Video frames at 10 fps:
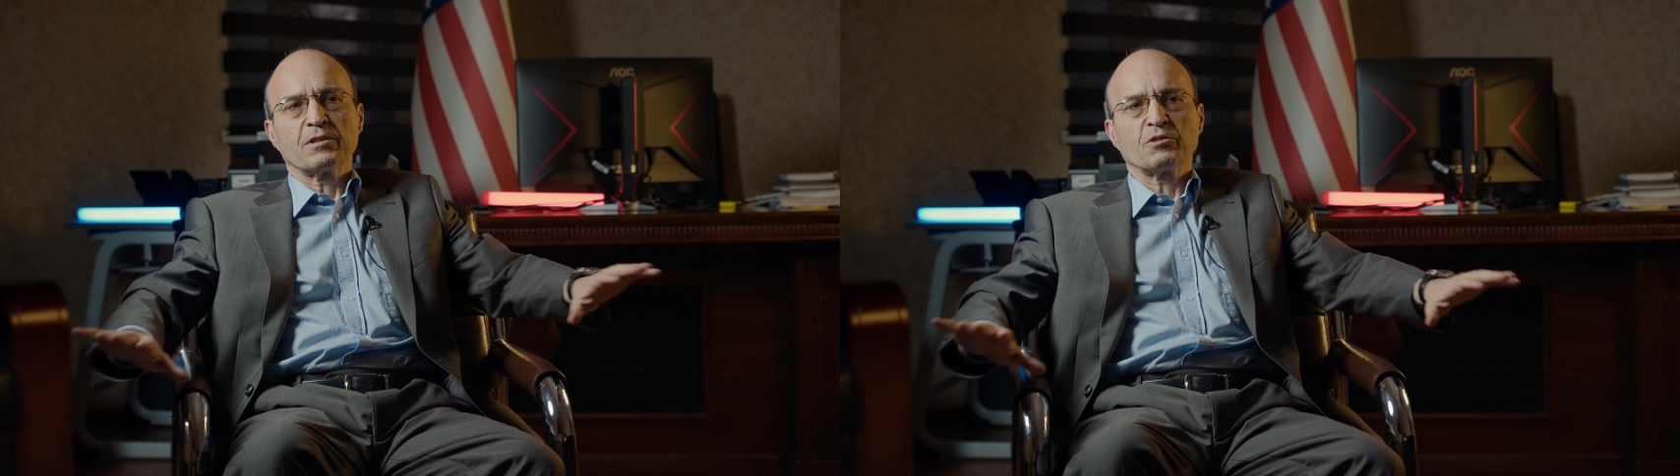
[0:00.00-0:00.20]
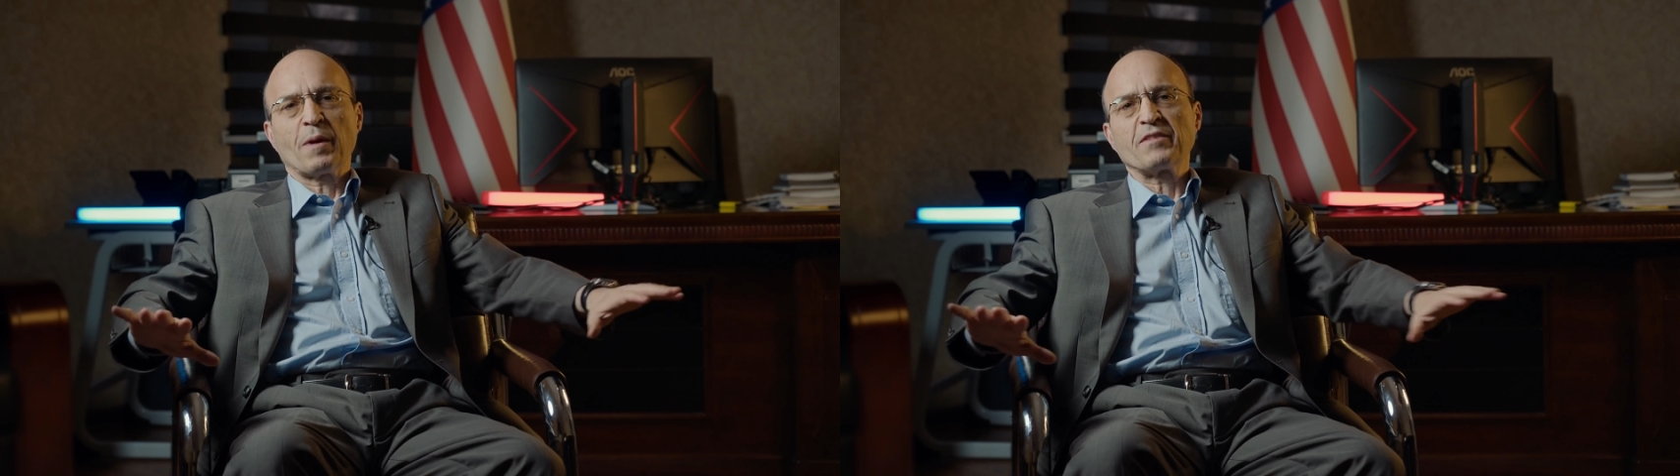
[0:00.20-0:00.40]

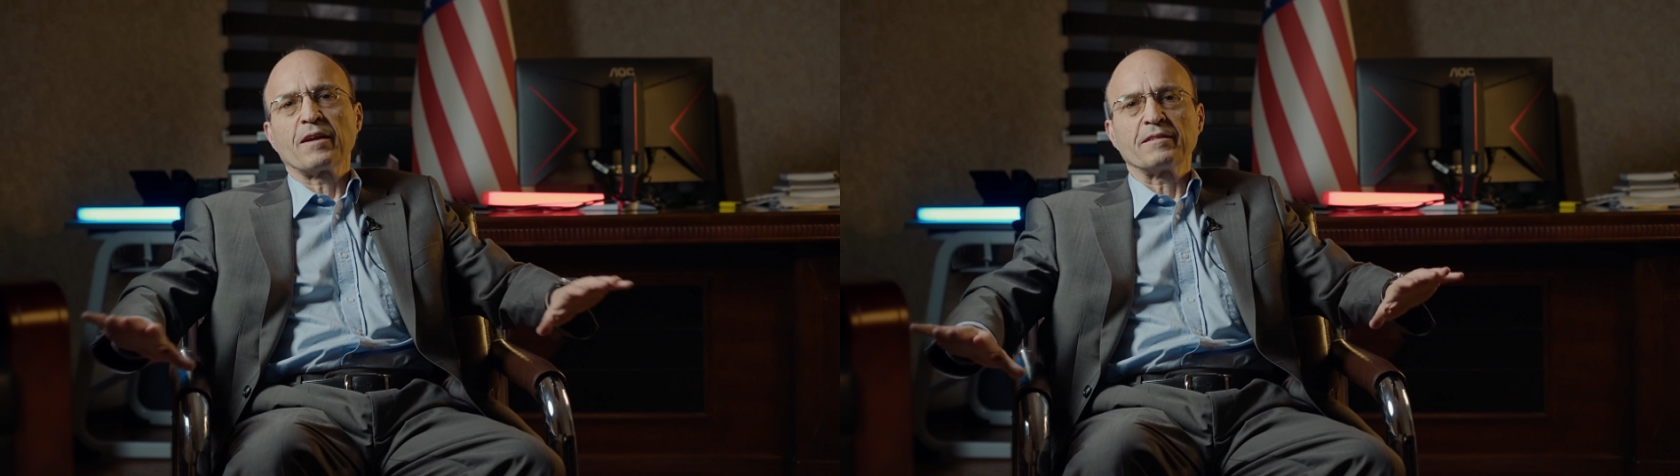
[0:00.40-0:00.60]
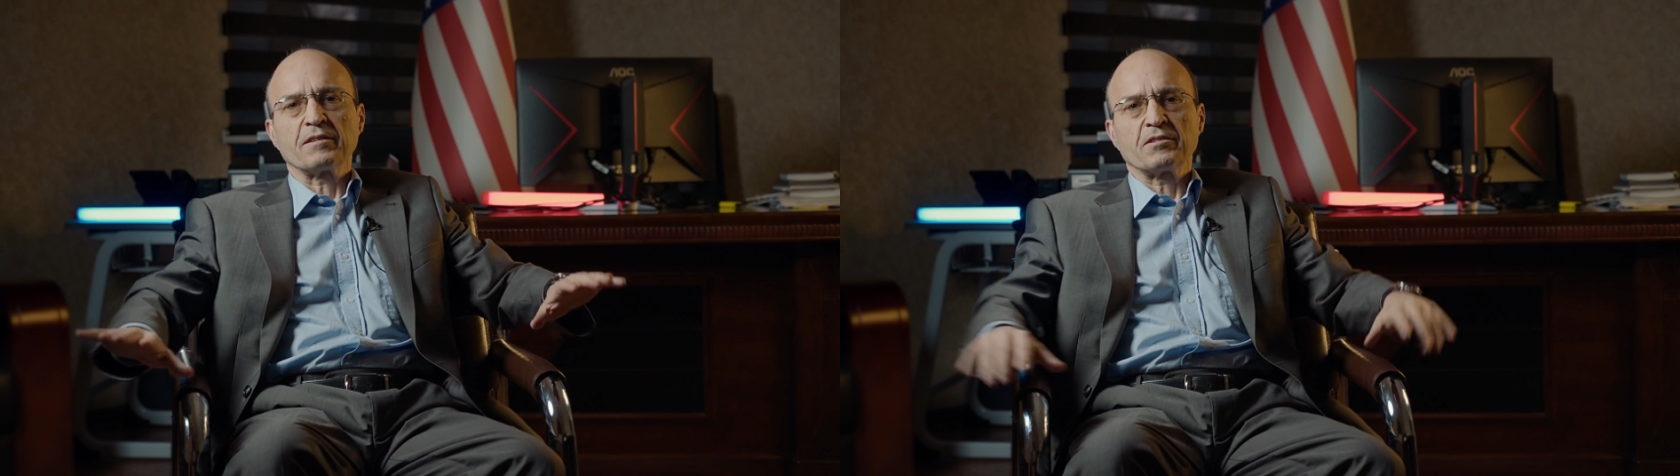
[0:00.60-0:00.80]

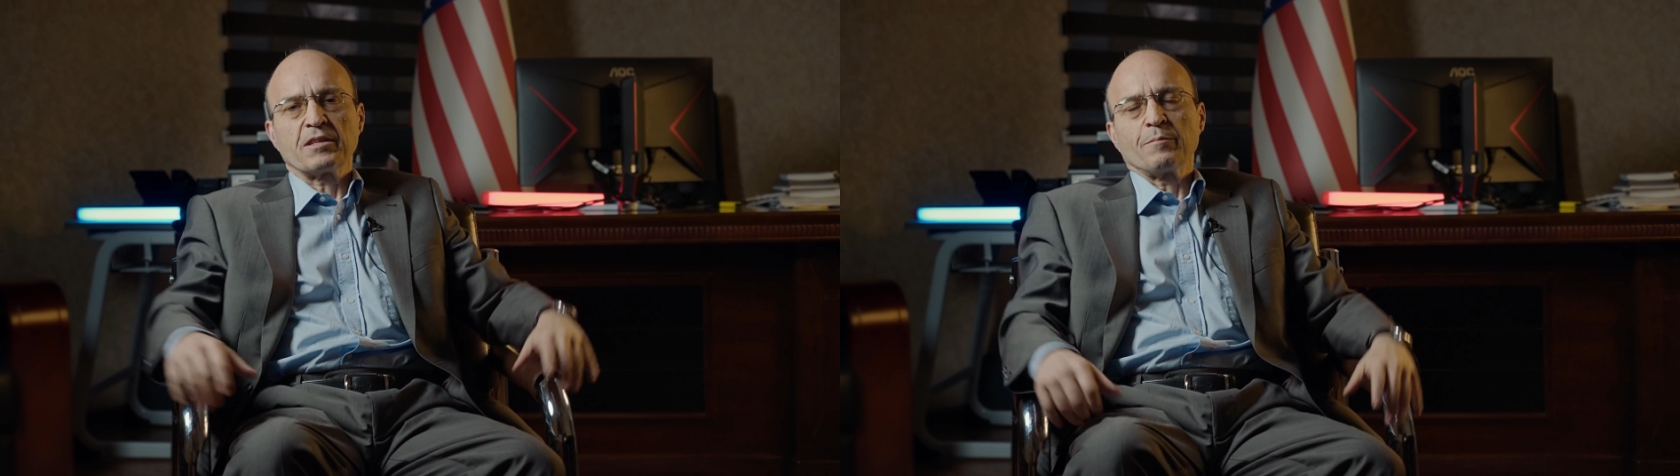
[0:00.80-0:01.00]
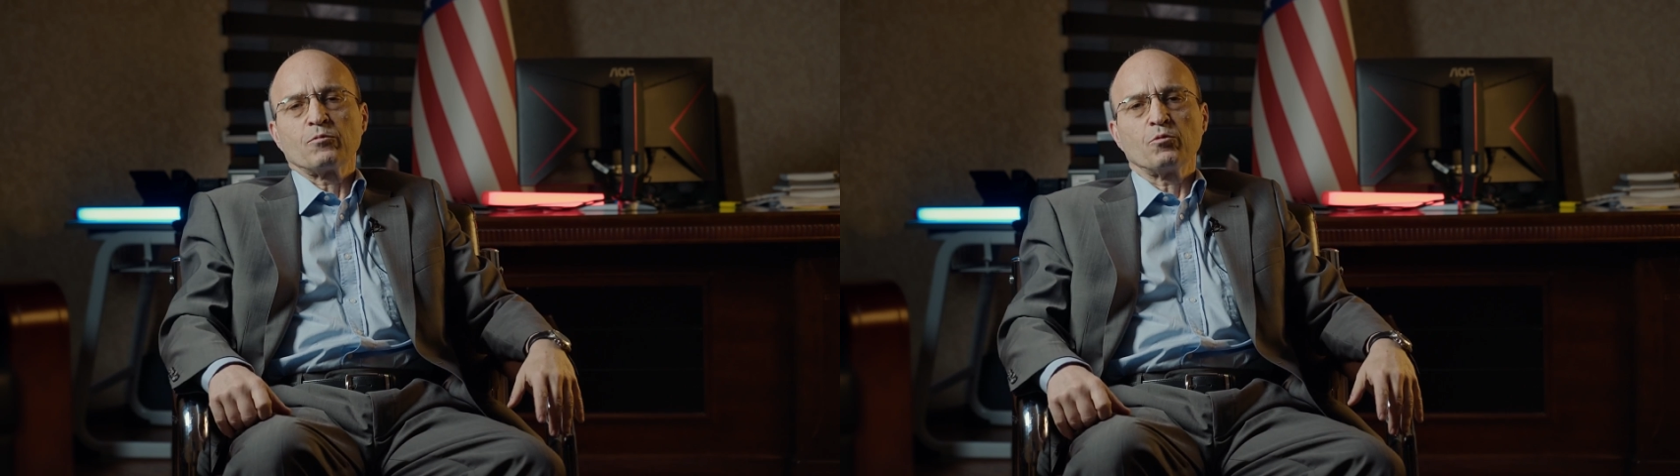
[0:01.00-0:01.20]
specialties
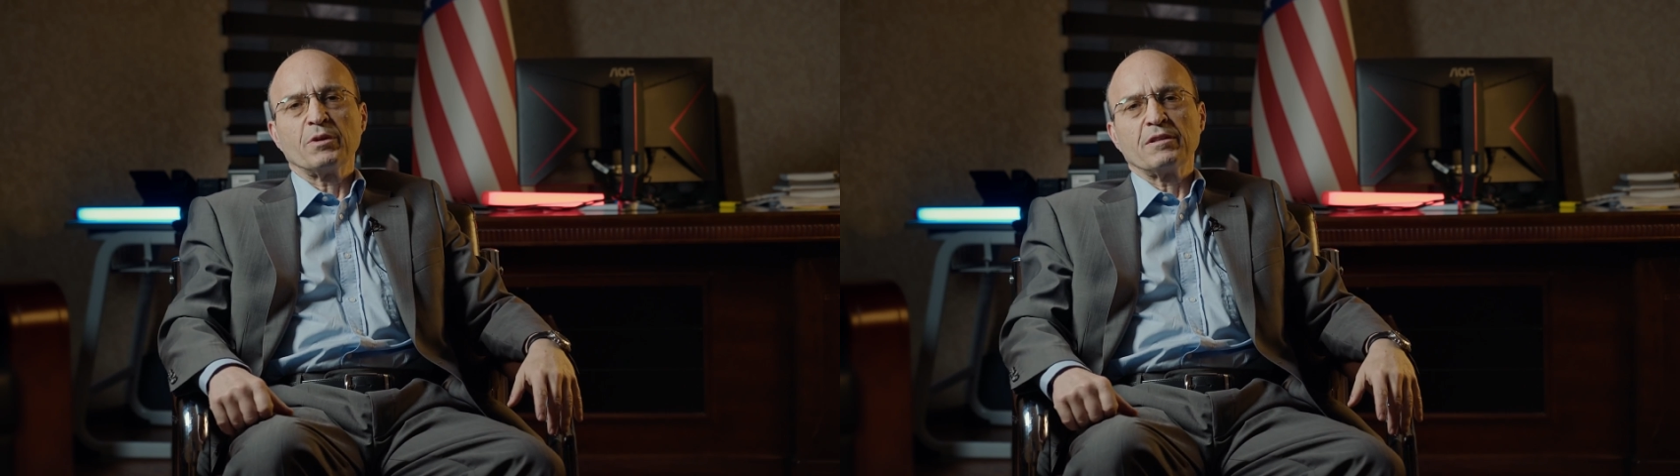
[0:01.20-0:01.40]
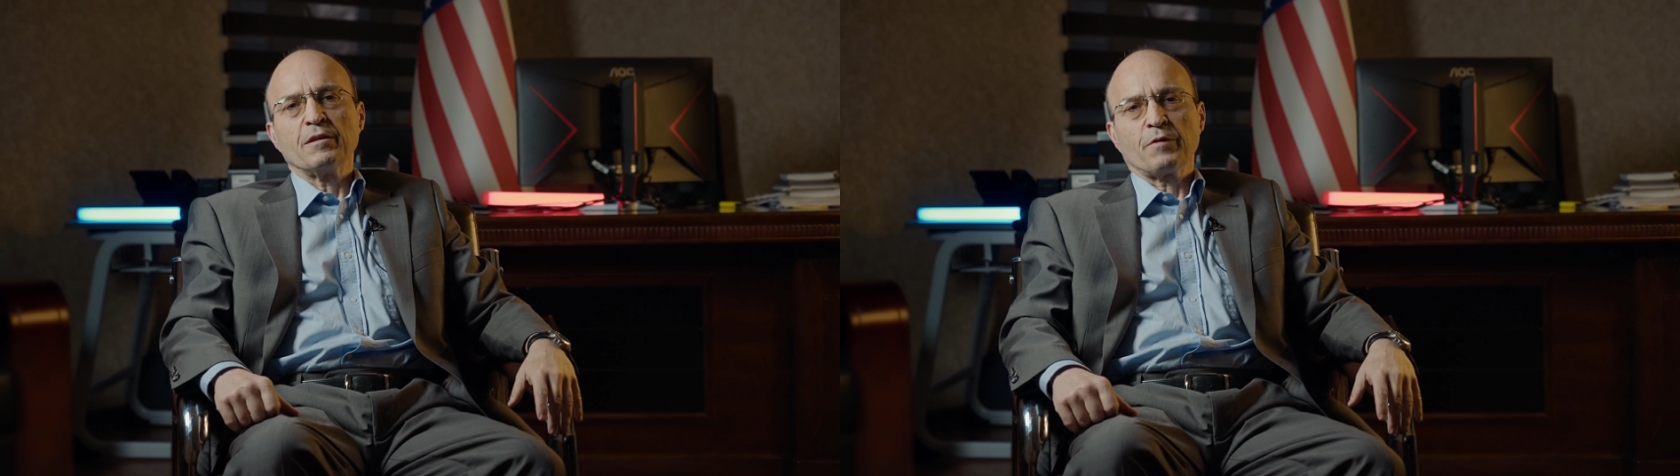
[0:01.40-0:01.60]
seem to
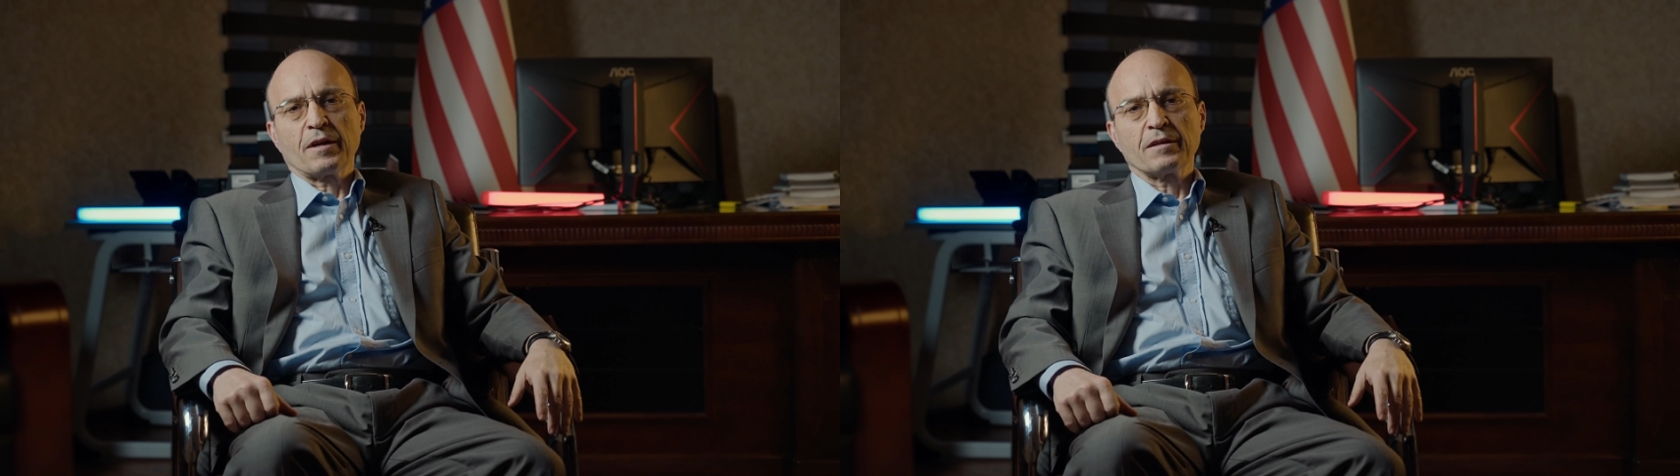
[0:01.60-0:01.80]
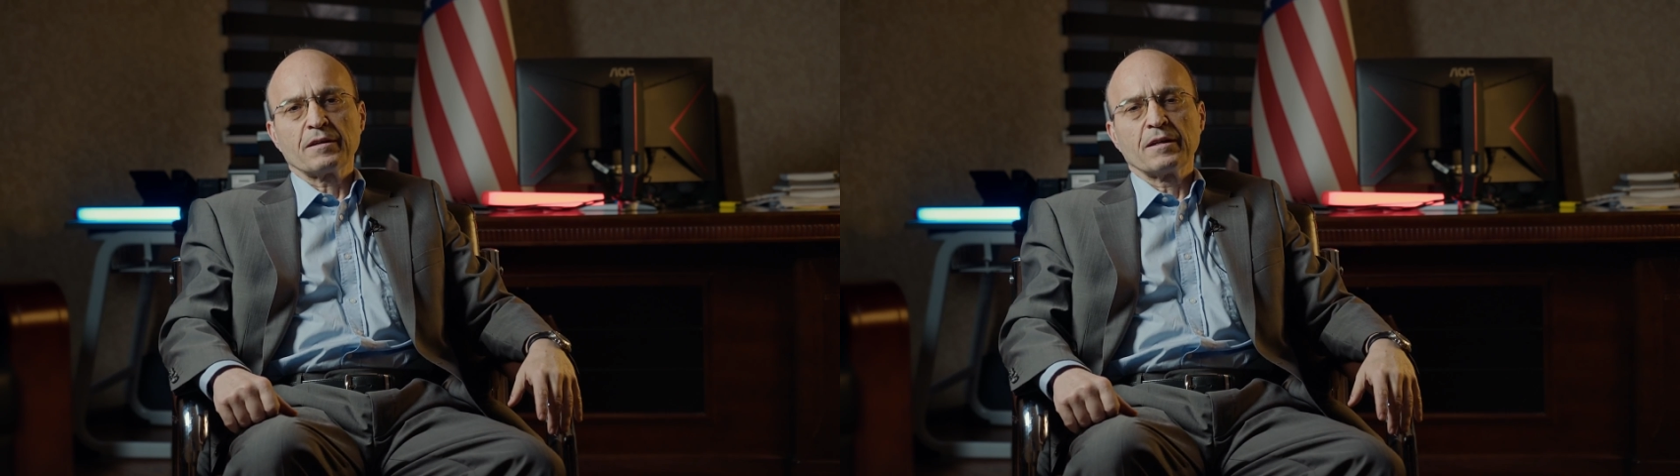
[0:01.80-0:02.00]
be
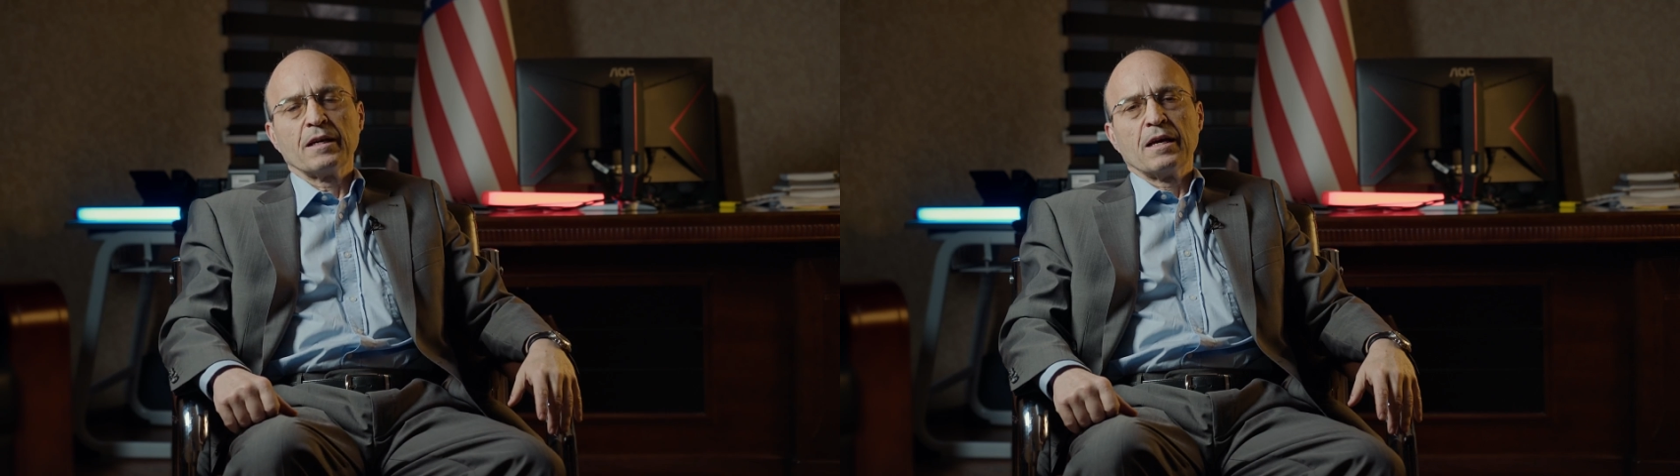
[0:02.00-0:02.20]
different,